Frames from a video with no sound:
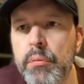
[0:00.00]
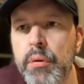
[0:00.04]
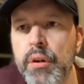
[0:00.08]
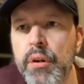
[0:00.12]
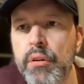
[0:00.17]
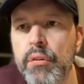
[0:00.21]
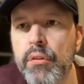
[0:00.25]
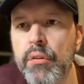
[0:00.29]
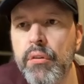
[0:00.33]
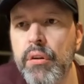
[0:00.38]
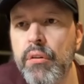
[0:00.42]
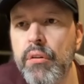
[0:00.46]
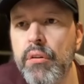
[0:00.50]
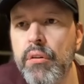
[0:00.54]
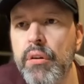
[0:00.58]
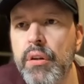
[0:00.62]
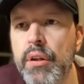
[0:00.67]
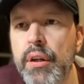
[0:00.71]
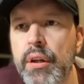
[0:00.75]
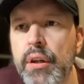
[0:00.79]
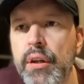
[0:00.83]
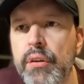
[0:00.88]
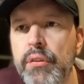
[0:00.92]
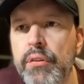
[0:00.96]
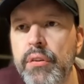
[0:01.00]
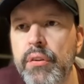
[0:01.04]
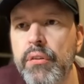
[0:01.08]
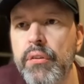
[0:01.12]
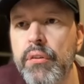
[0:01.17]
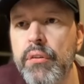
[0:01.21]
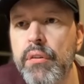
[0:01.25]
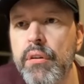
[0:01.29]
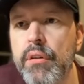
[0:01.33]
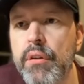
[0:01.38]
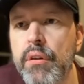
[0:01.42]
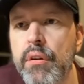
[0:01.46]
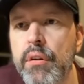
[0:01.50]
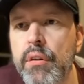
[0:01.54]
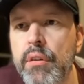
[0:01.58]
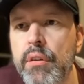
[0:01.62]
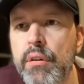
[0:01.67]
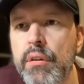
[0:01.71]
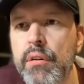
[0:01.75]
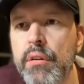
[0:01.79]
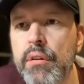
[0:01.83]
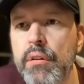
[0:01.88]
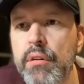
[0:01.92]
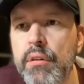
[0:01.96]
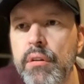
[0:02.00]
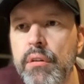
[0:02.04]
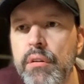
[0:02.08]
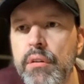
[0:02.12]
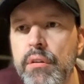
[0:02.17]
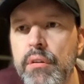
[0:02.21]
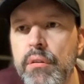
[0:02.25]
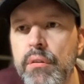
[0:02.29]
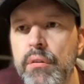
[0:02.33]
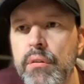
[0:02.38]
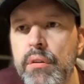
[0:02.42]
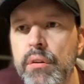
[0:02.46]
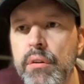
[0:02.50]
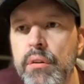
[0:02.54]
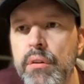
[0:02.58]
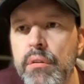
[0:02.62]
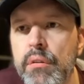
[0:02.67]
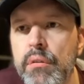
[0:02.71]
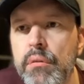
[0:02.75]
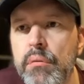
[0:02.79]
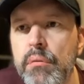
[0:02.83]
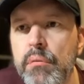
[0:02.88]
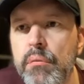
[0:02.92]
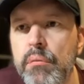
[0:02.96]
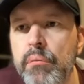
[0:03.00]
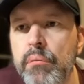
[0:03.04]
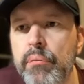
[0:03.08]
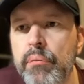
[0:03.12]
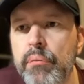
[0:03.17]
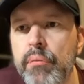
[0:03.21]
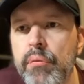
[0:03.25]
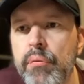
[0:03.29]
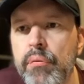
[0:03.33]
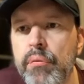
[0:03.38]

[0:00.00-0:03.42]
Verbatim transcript: Oh, he already has it. Okay.